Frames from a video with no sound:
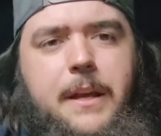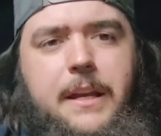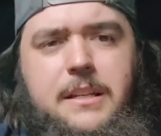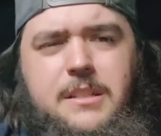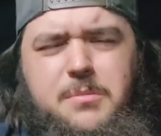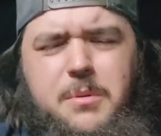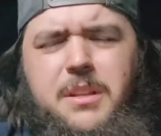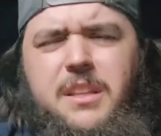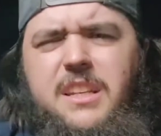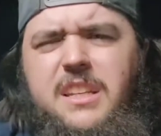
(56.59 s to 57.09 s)
I can
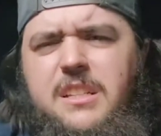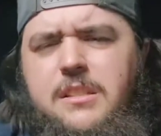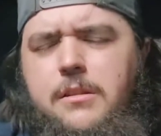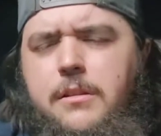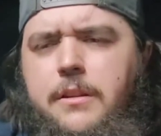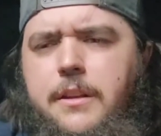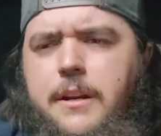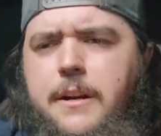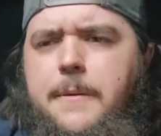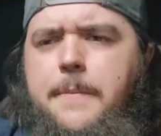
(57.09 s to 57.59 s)
smell the
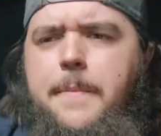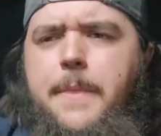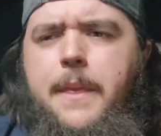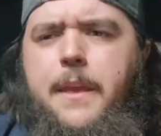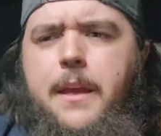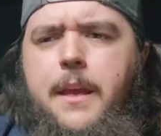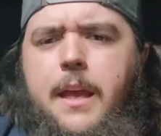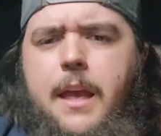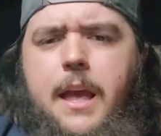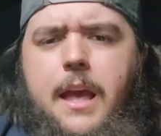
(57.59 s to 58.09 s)
diesel in there.
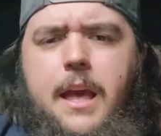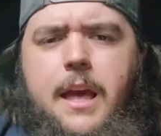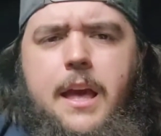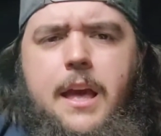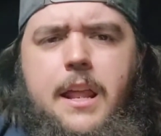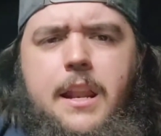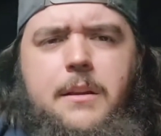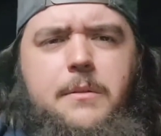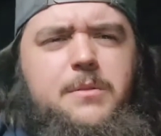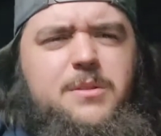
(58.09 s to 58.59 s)

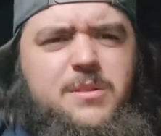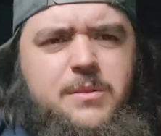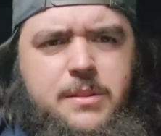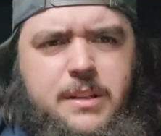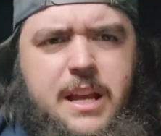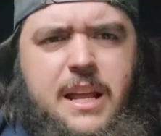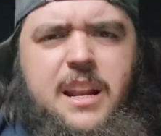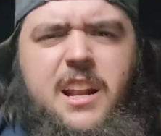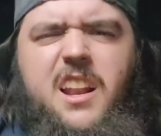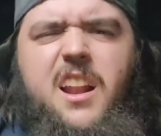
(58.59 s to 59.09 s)
And it was
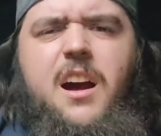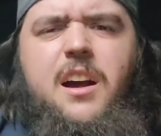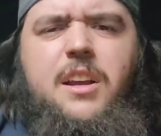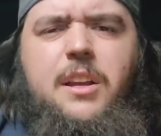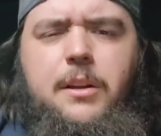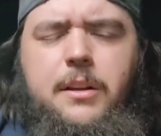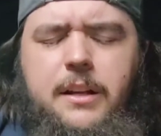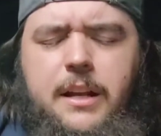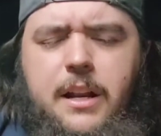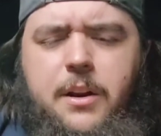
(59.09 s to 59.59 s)
kind of
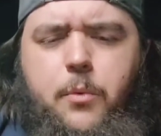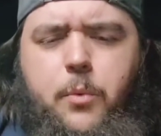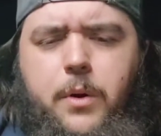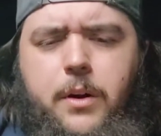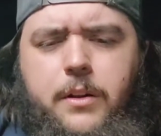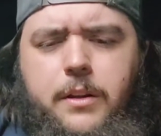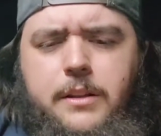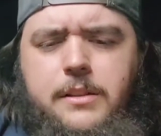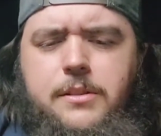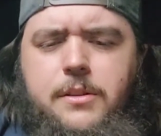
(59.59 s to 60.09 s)
knocking kind of
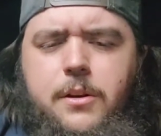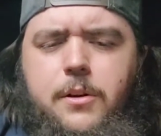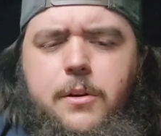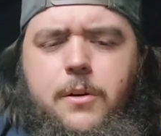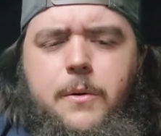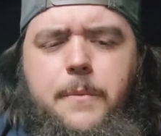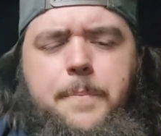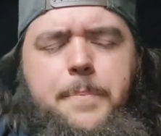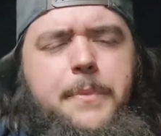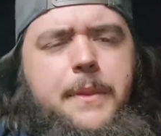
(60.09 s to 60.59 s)
weirdly.
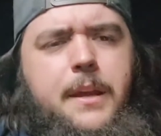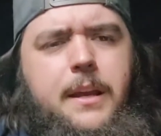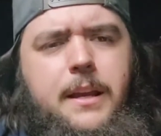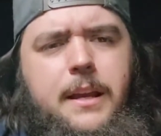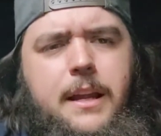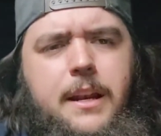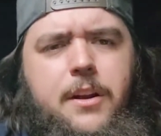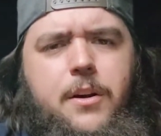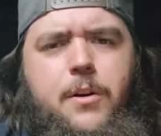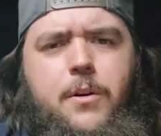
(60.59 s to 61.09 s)
So
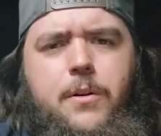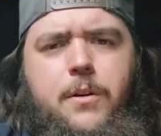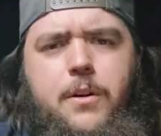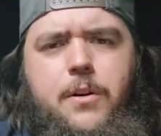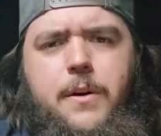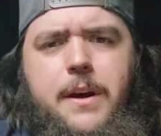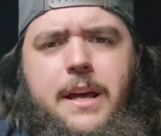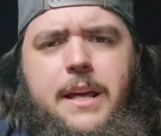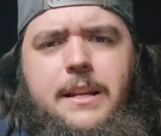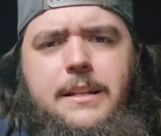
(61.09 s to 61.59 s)
gonna
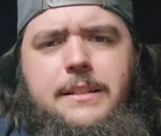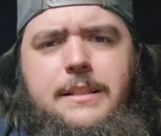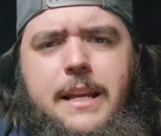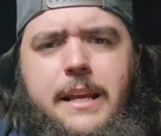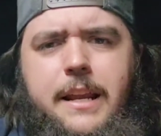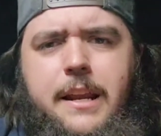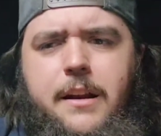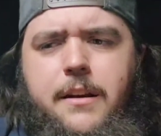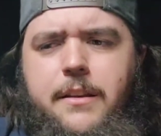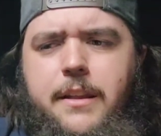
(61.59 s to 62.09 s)
go ahead and
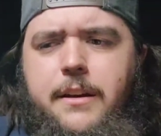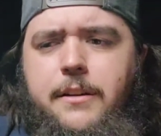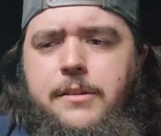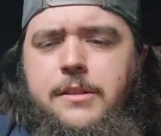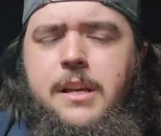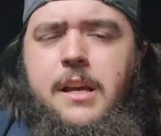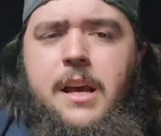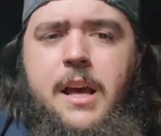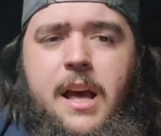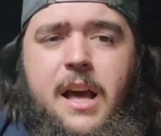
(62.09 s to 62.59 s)
take care of those.